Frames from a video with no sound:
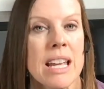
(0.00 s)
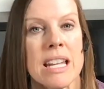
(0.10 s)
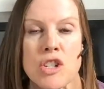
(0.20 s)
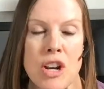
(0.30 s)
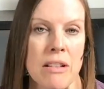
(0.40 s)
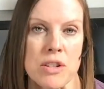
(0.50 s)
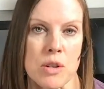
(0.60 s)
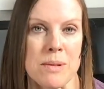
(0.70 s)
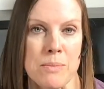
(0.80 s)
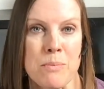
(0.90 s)
any
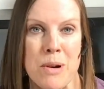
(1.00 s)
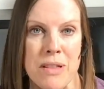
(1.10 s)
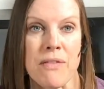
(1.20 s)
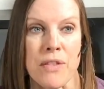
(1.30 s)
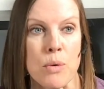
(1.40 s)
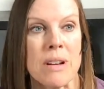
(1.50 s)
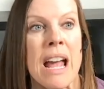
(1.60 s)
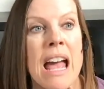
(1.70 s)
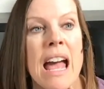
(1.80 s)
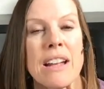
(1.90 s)
challenges with food.
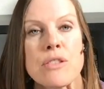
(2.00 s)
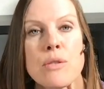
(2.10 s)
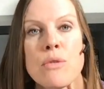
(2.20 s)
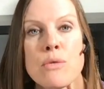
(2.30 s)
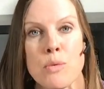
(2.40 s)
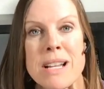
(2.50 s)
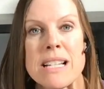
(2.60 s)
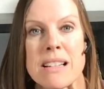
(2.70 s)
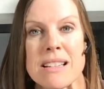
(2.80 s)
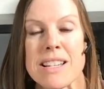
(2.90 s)
And so those
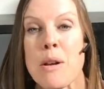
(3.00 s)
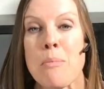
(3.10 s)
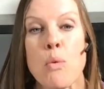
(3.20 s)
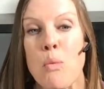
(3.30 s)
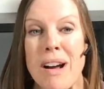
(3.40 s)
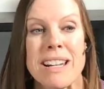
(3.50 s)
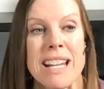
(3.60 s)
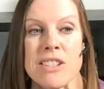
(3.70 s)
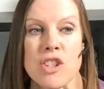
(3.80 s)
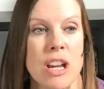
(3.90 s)
reasons, number one,
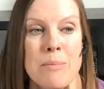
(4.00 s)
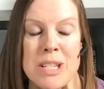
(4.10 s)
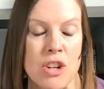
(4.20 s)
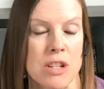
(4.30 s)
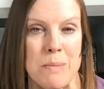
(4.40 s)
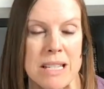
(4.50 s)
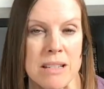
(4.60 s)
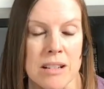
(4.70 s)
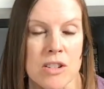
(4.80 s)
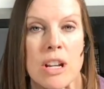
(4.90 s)
it's shame and
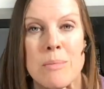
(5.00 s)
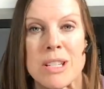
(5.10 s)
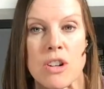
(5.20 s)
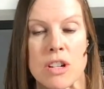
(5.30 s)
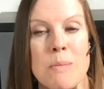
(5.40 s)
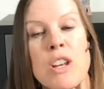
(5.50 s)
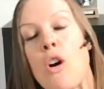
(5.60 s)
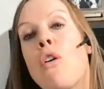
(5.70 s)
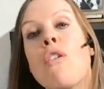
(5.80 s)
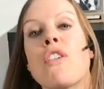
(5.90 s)
judgment. Shame and judgment
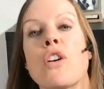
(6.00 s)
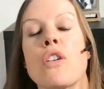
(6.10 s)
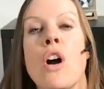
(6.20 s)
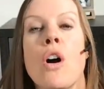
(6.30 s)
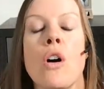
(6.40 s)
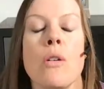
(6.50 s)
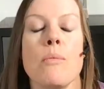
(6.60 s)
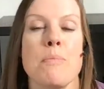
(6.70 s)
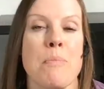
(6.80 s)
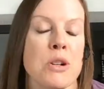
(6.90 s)
over
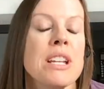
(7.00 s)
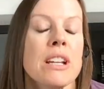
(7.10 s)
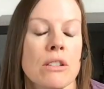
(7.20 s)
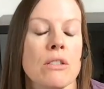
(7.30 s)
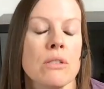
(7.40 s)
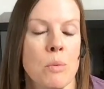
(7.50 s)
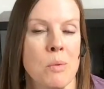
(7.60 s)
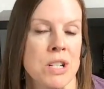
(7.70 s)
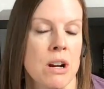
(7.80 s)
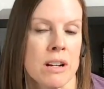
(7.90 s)
particularly when
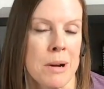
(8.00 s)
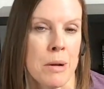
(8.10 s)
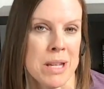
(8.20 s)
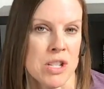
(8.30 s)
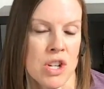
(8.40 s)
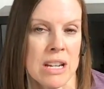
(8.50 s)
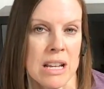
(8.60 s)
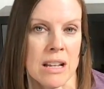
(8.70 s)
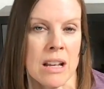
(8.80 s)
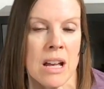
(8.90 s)
we're talking about binge
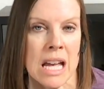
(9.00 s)
eating,